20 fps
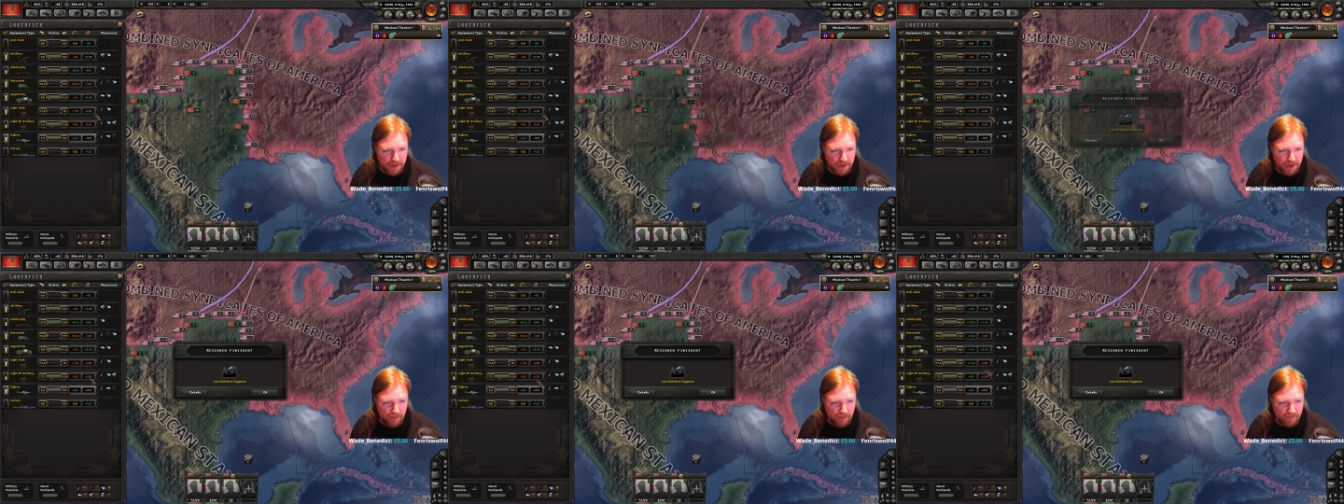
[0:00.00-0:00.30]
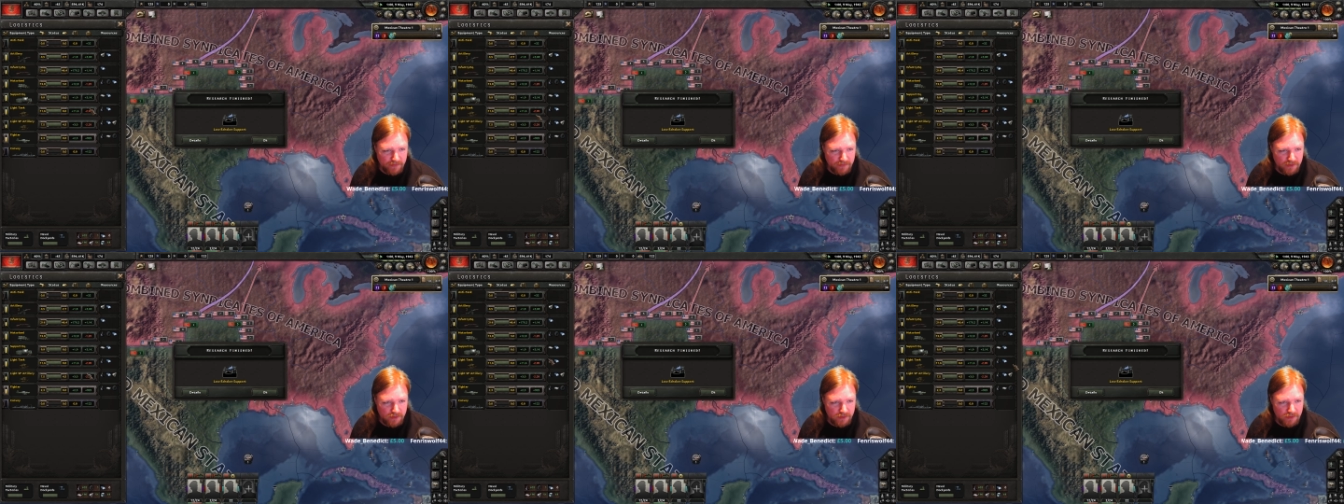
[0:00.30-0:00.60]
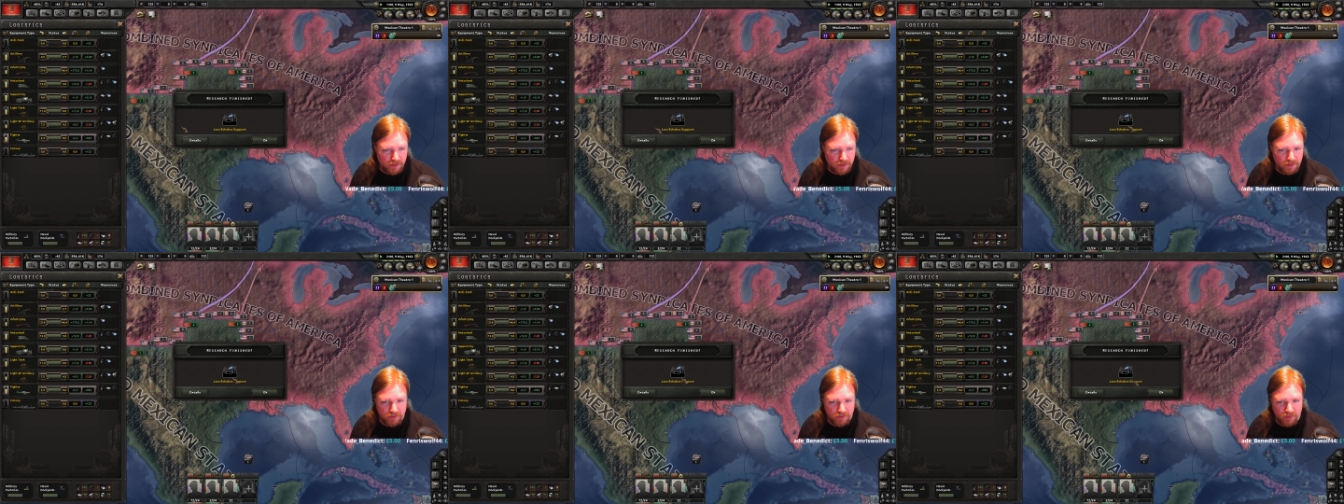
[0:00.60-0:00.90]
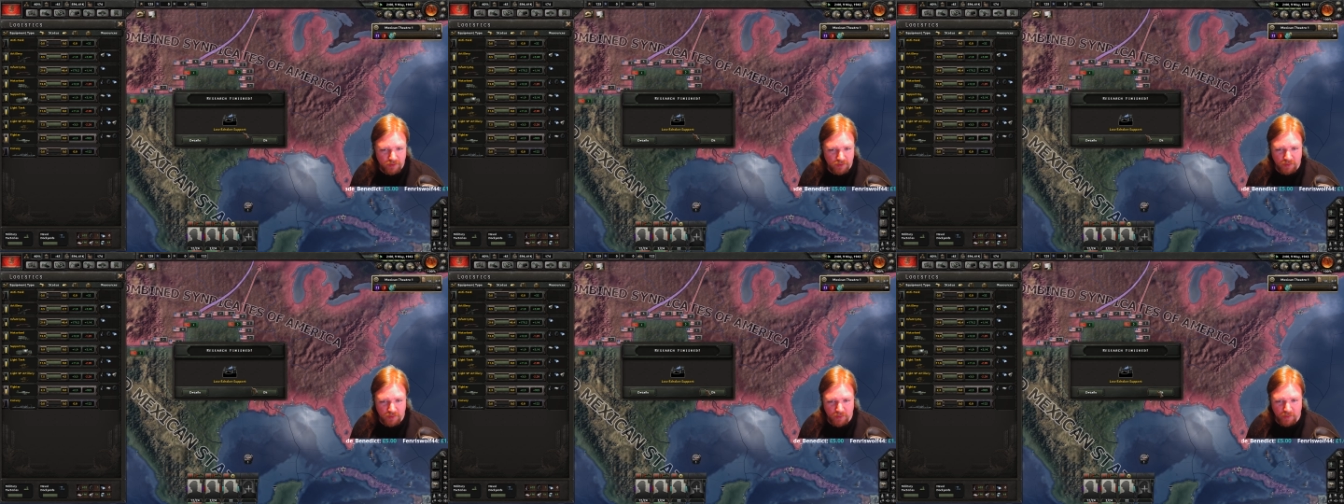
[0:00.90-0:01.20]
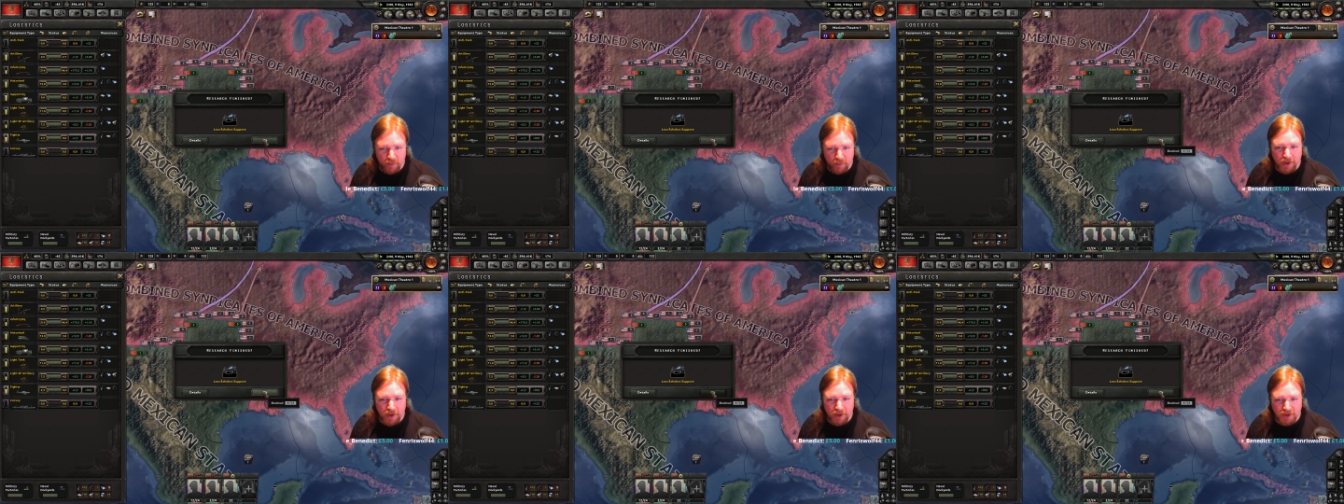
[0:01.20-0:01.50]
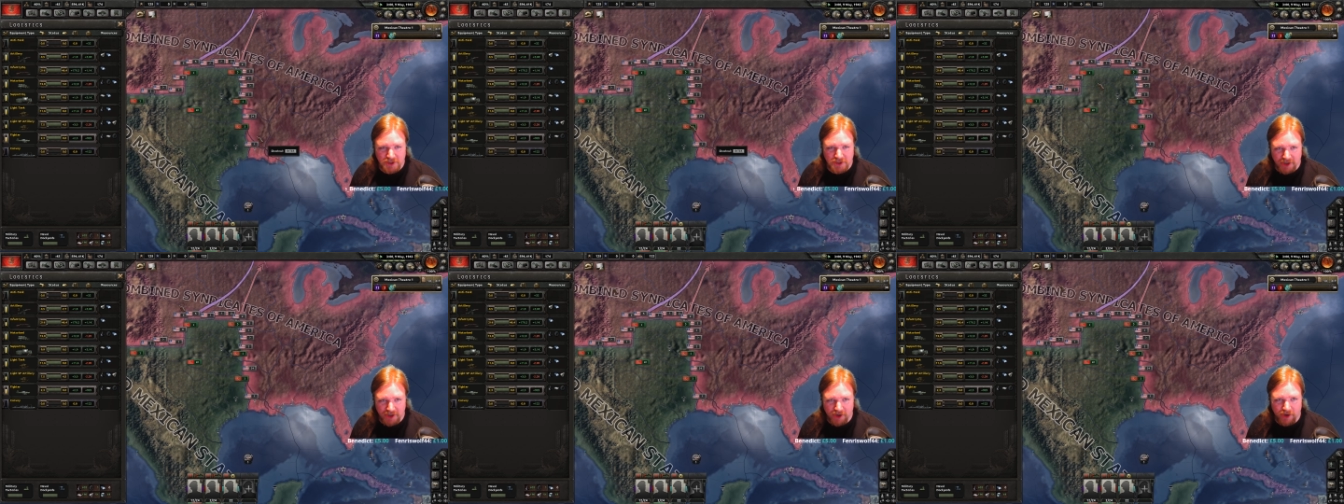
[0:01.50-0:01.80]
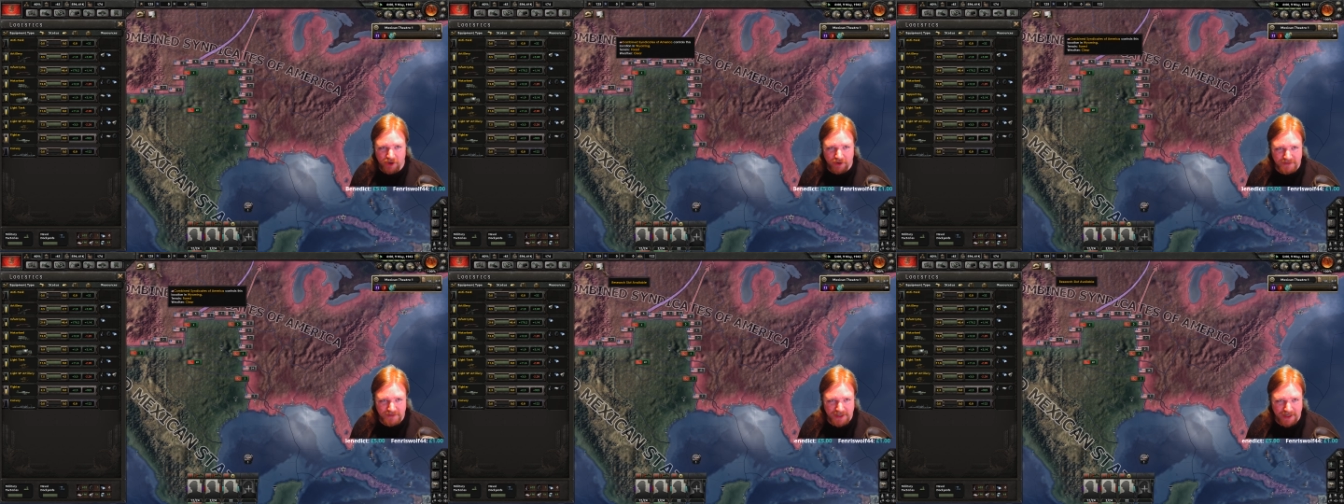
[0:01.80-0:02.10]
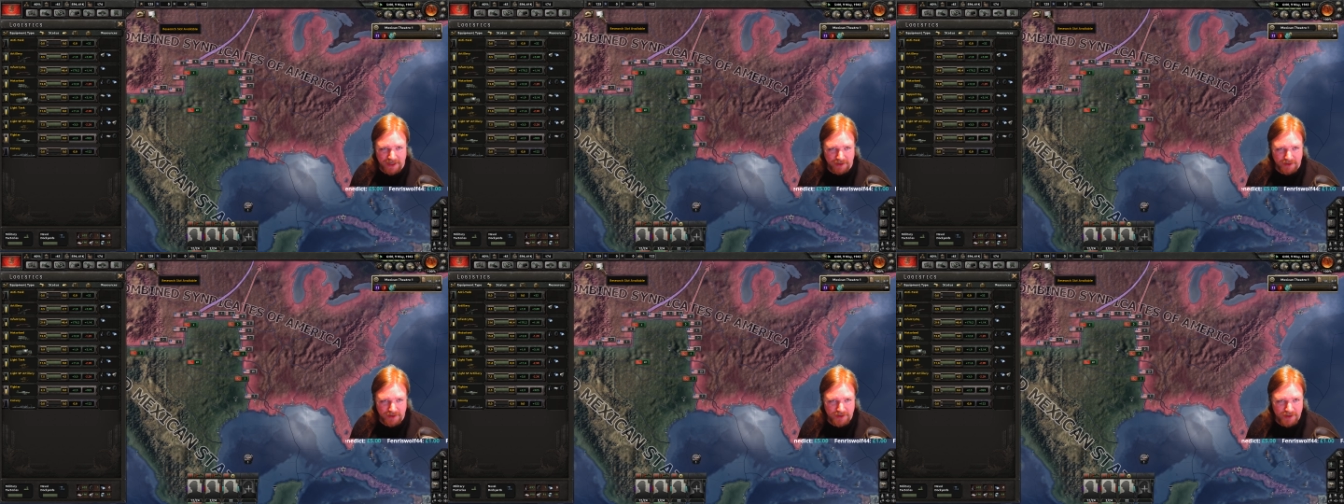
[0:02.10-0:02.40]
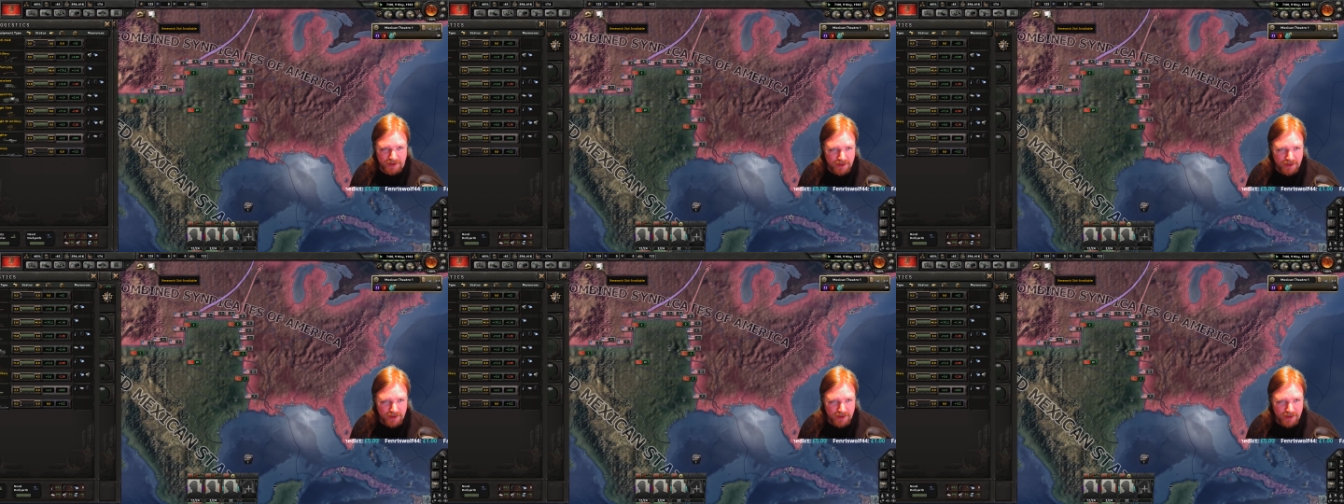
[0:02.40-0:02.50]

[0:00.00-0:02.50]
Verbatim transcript: Yeah, we've we lost a lot of tanks.